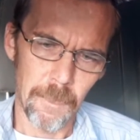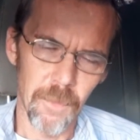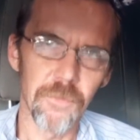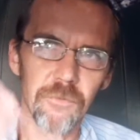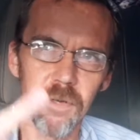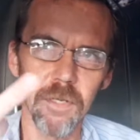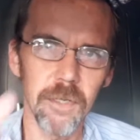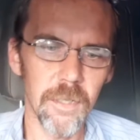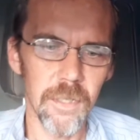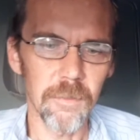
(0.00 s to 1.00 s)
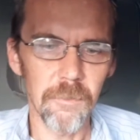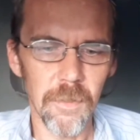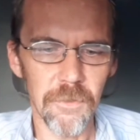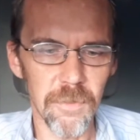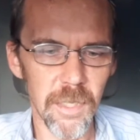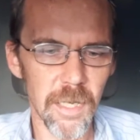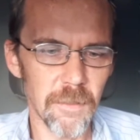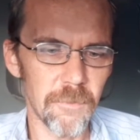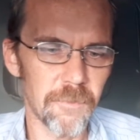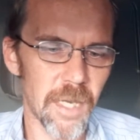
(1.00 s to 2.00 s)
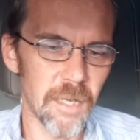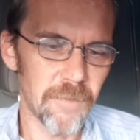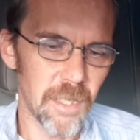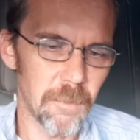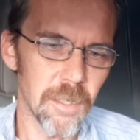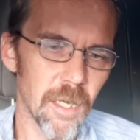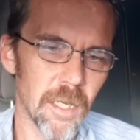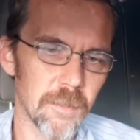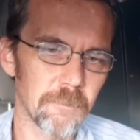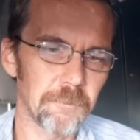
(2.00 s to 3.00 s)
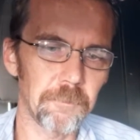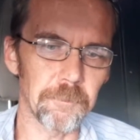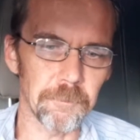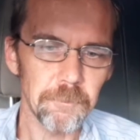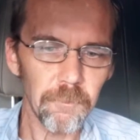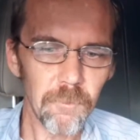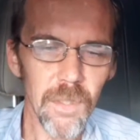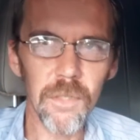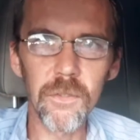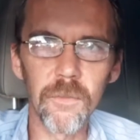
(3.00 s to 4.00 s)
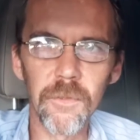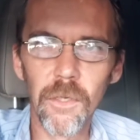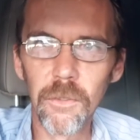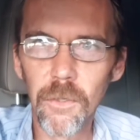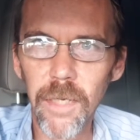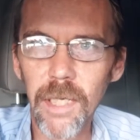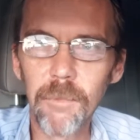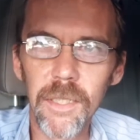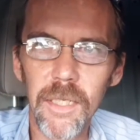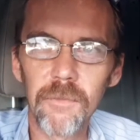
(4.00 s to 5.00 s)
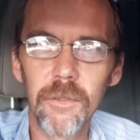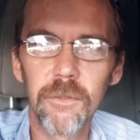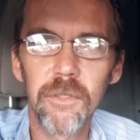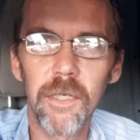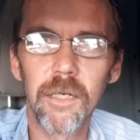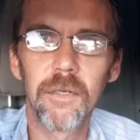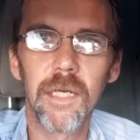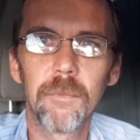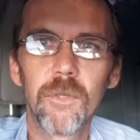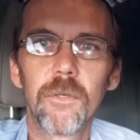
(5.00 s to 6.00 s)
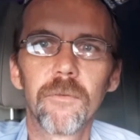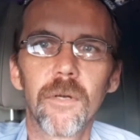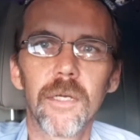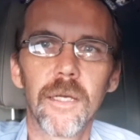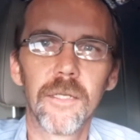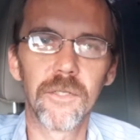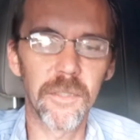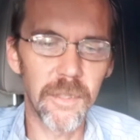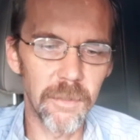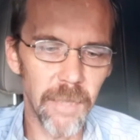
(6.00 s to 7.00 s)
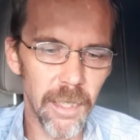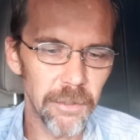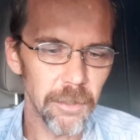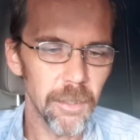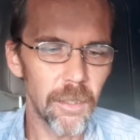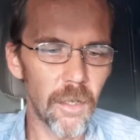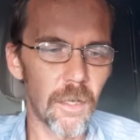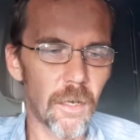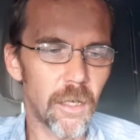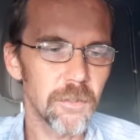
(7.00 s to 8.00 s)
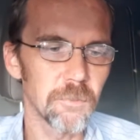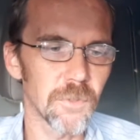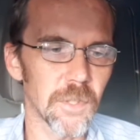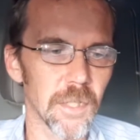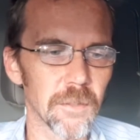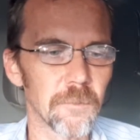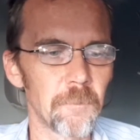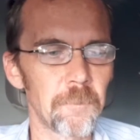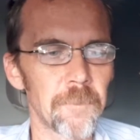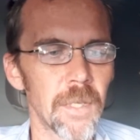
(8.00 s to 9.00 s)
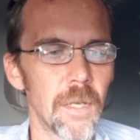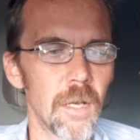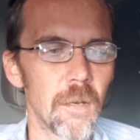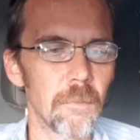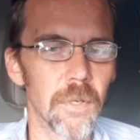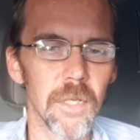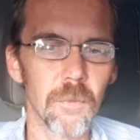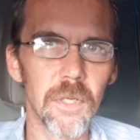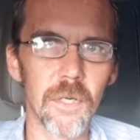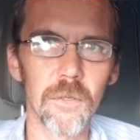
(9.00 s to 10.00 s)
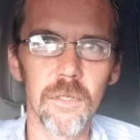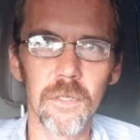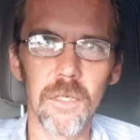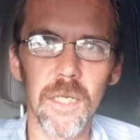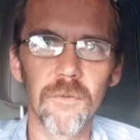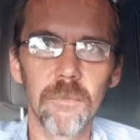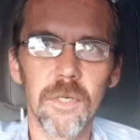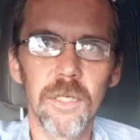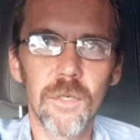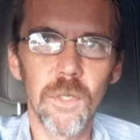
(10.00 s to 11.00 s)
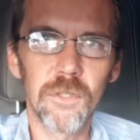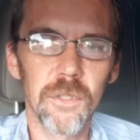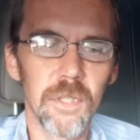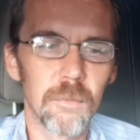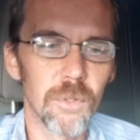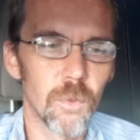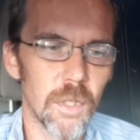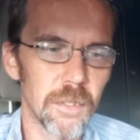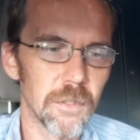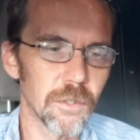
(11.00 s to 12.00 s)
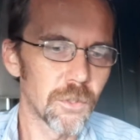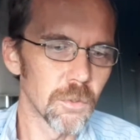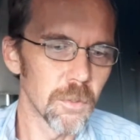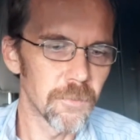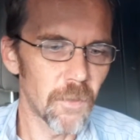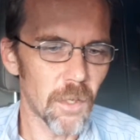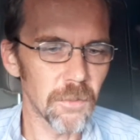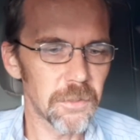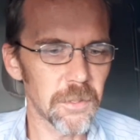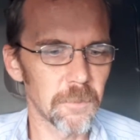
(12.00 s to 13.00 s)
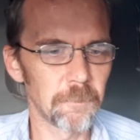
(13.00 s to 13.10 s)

3. Yep. 3 out of the 5 Amy got. So if you don't know Amy, definitely go check out Amy over at AJC Magic. Awesome channel. But here we go. Good luck, everybody. Question number 1 is a true or false.